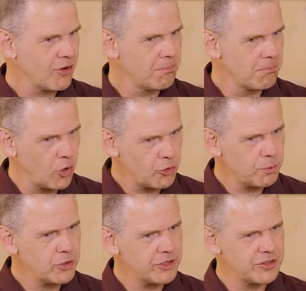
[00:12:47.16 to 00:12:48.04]
There are
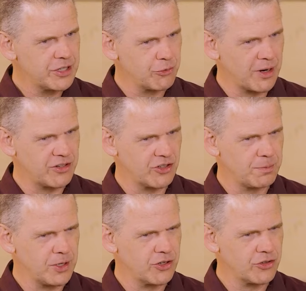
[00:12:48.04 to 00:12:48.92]
multiple
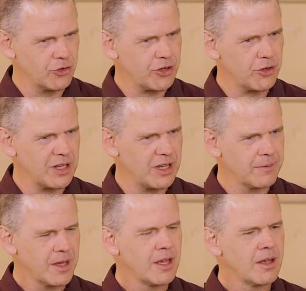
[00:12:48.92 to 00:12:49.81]
considerations, because not
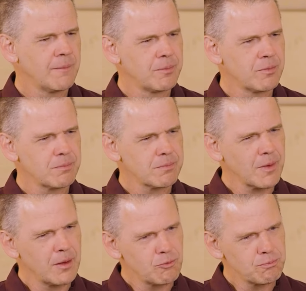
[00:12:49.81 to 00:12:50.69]
only
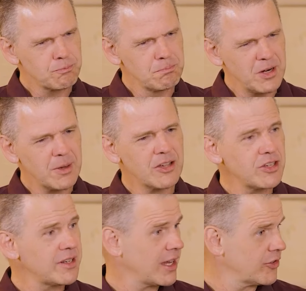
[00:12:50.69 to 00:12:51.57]

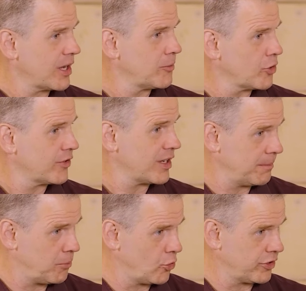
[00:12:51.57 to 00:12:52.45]
minimizing downtime is
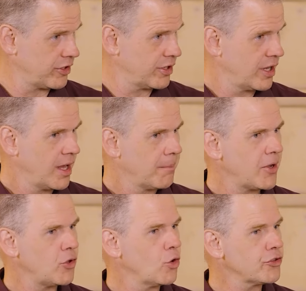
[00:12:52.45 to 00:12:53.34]
obviously important,
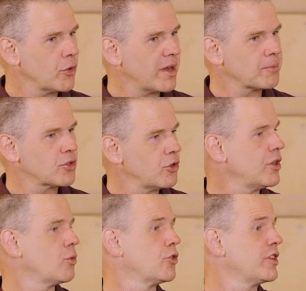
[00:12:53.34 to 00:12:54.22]
but you also
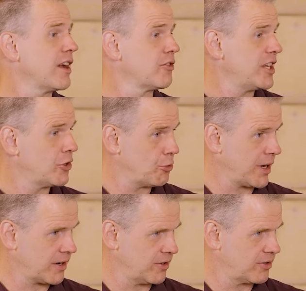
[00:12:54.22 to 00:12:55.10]
absolutely want to guarantee
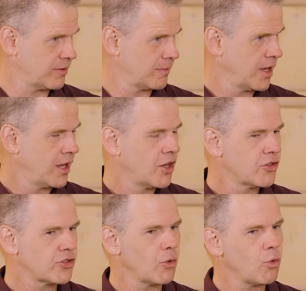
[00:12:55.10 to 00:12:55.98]
correctness.
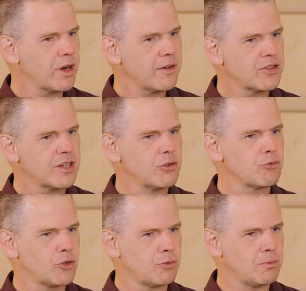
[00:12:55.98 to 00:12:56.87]
So what I've
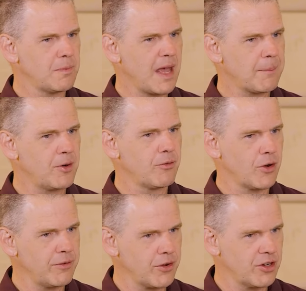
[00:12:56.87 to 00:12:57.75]
seen happen
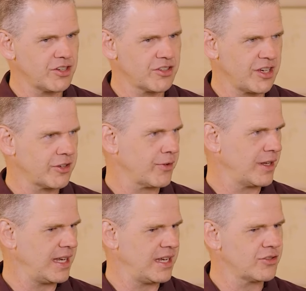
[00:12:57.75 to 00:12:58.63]
very, very
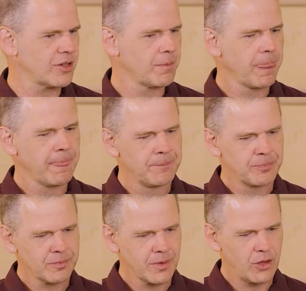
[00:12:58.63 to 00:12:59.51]
successfully is
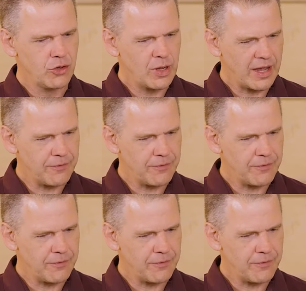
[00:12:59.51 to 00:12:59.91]
you